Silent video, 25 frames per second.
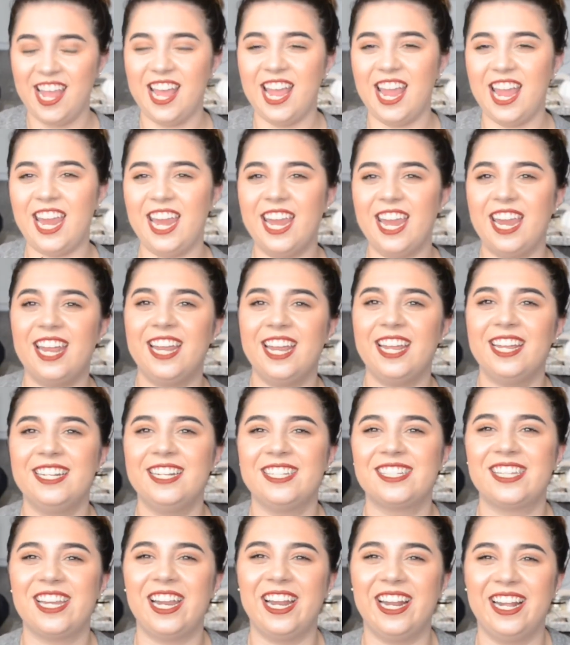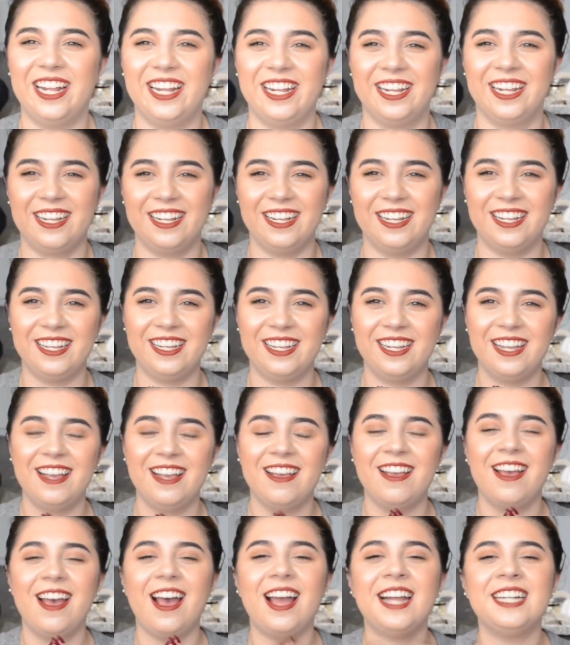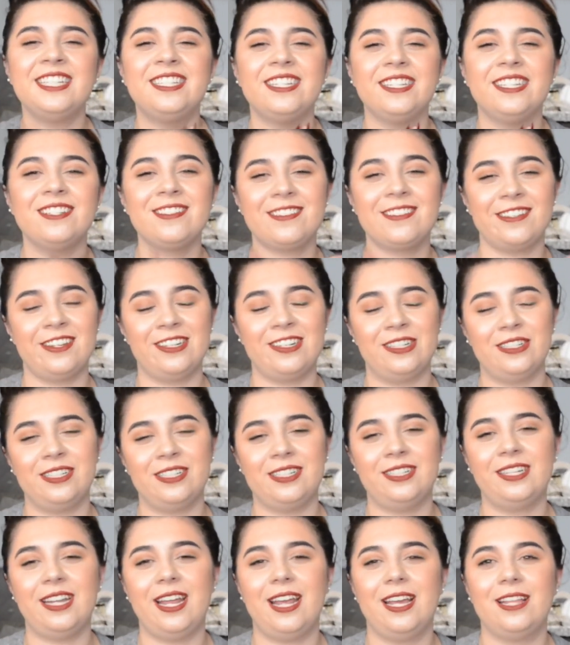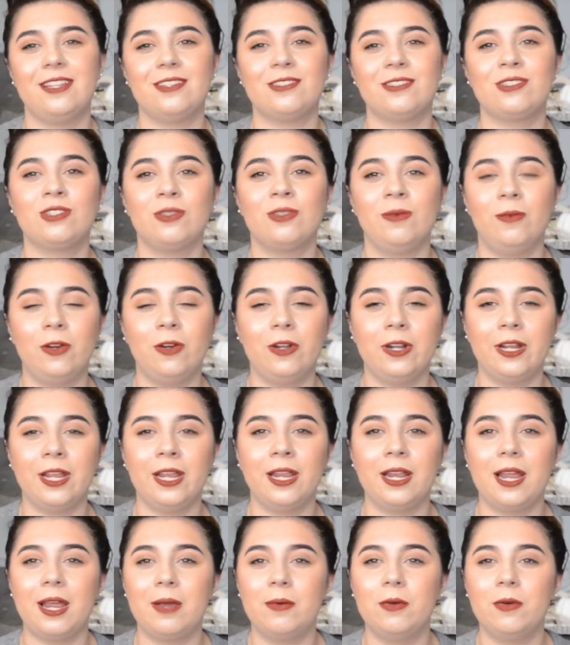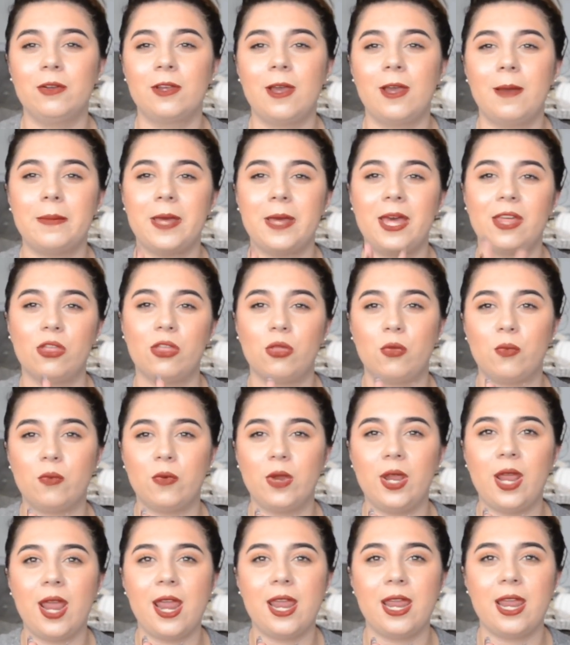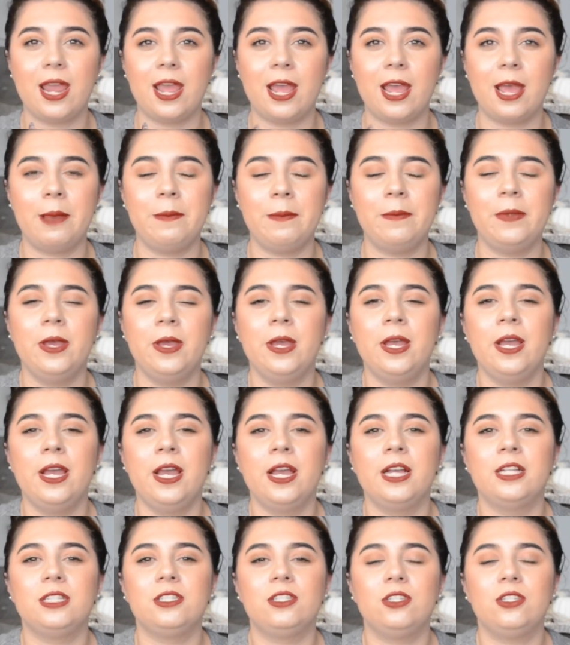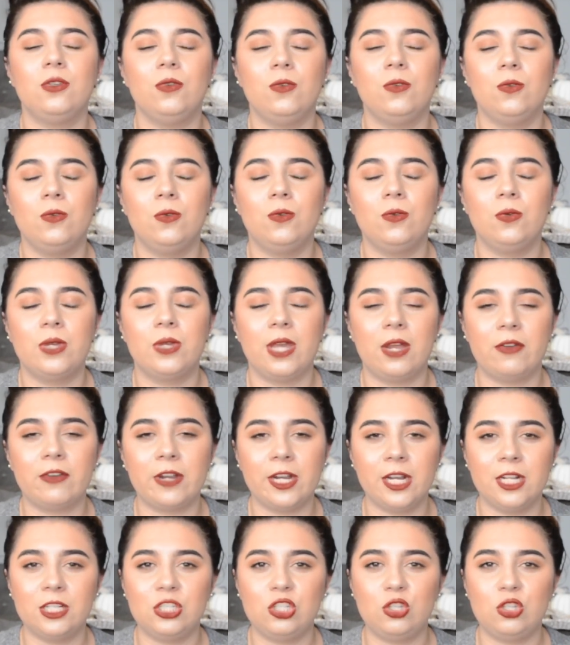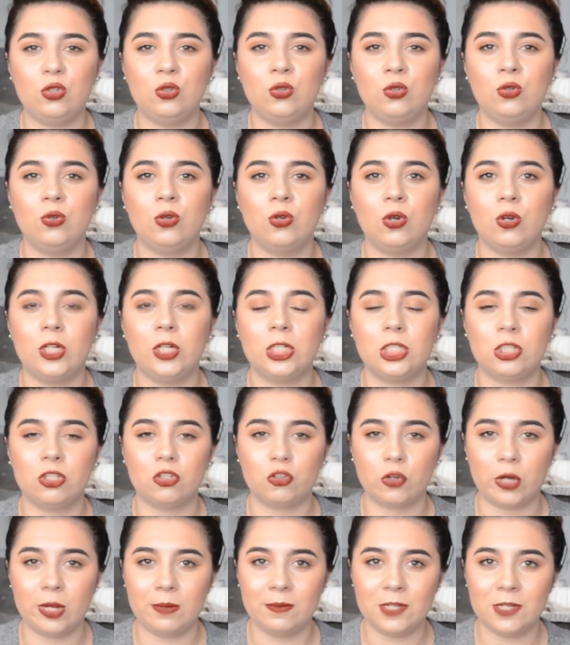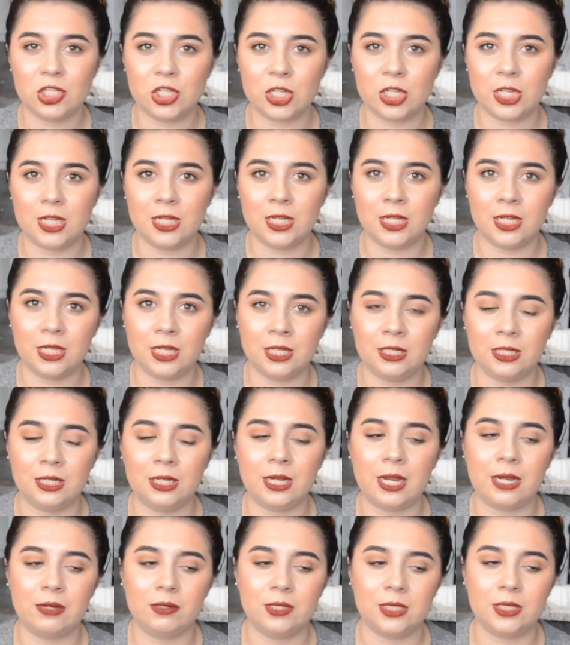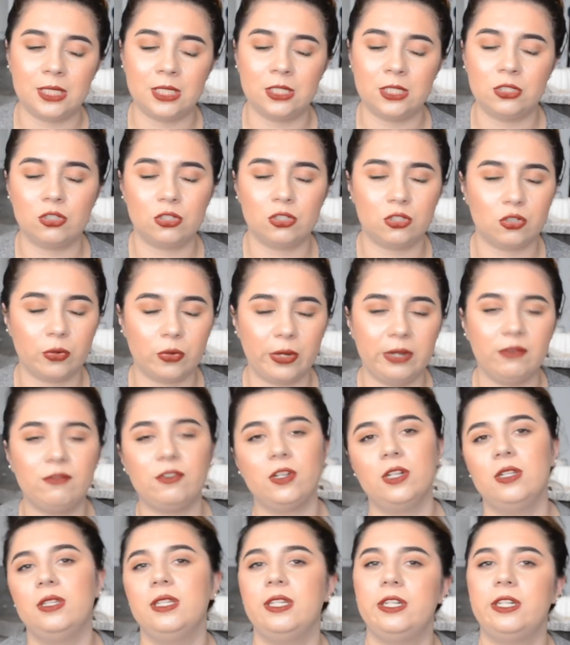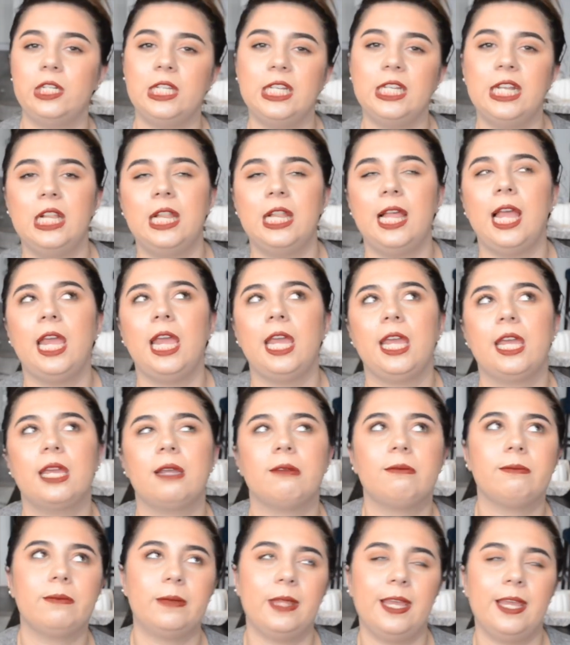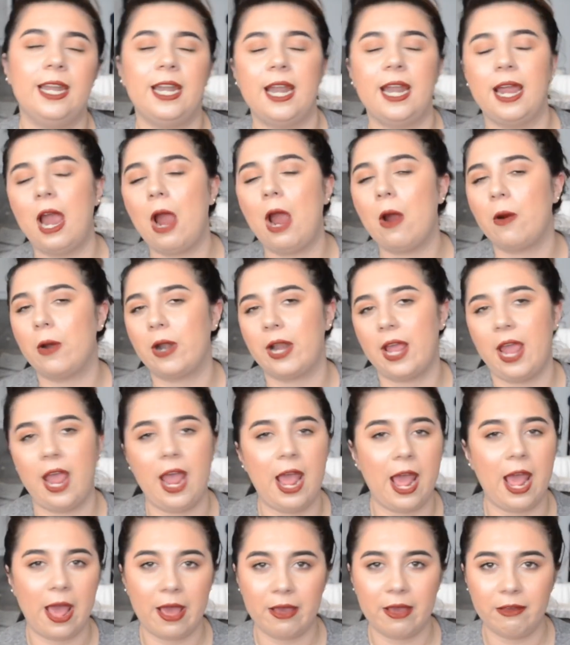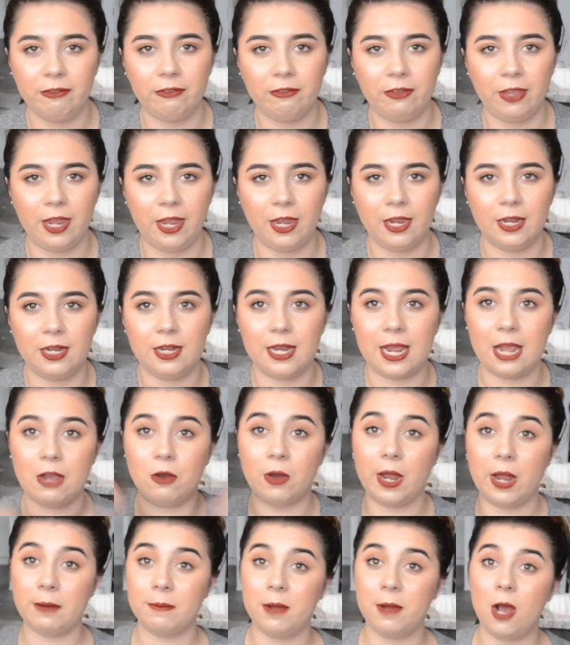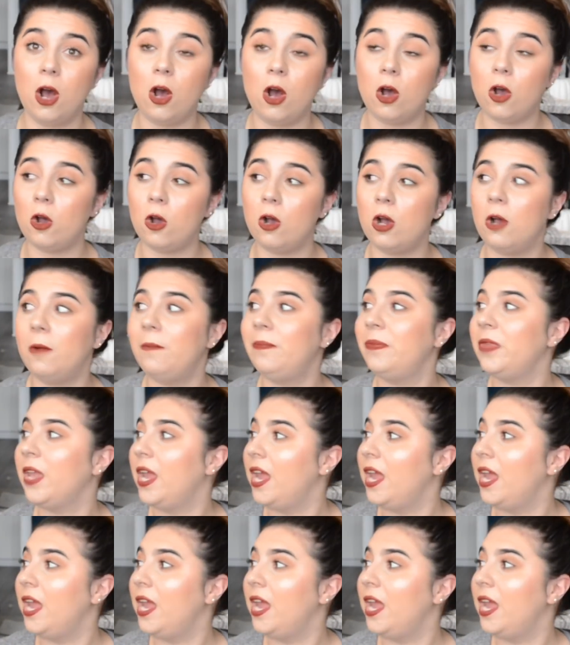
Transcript: and I did a turn today. This morning, I woke up at 3 a.m. to get ready to go to Detroit, Michigan, and I was in Detroit for literally like an hour and a half, and now I'm home.